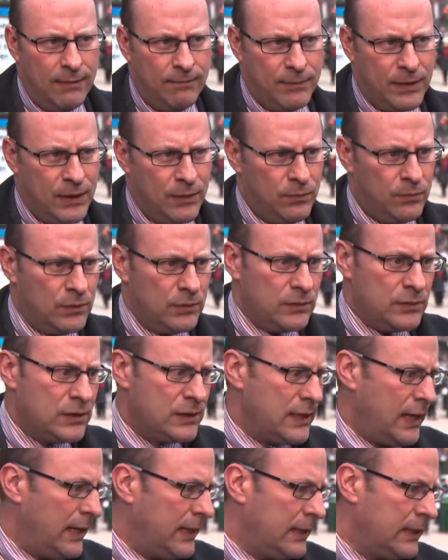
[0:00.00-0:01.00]
He was
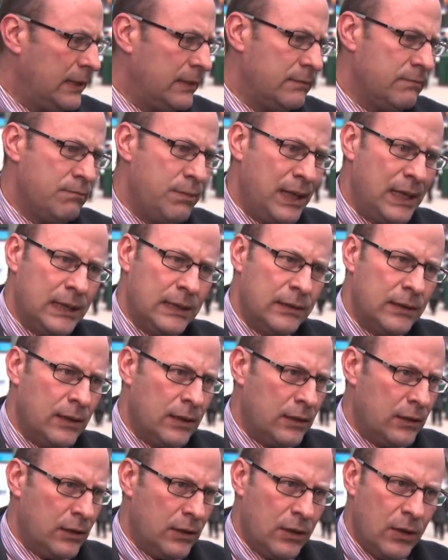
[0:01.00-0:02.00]
taken, beaten
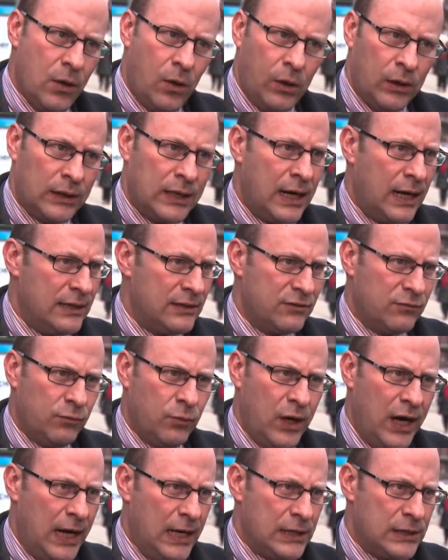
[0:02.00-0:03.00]
in all kinds of
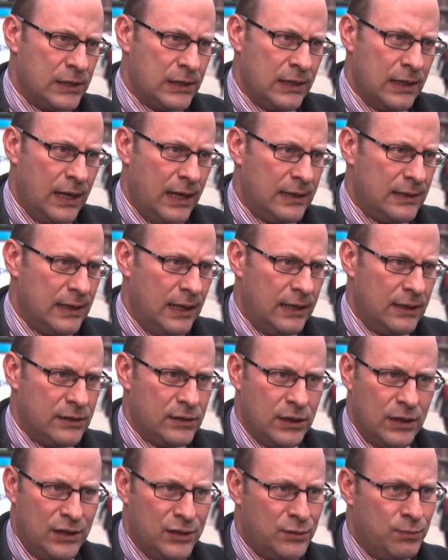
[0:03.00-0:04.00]
ways, and
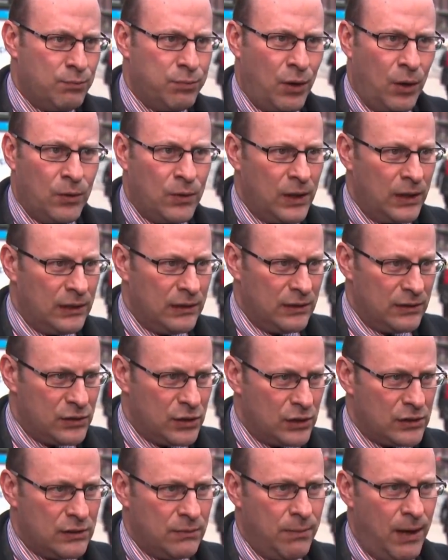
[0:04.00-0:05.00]
is broken in
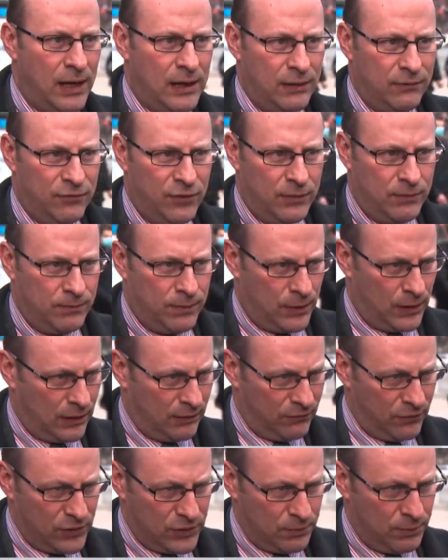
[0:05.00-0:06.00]
just about every part
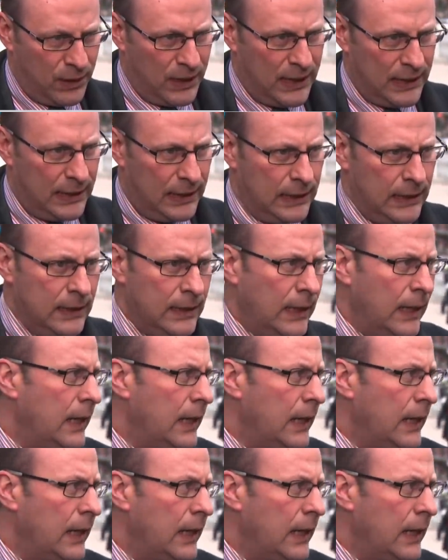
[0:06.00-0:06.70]
of his body.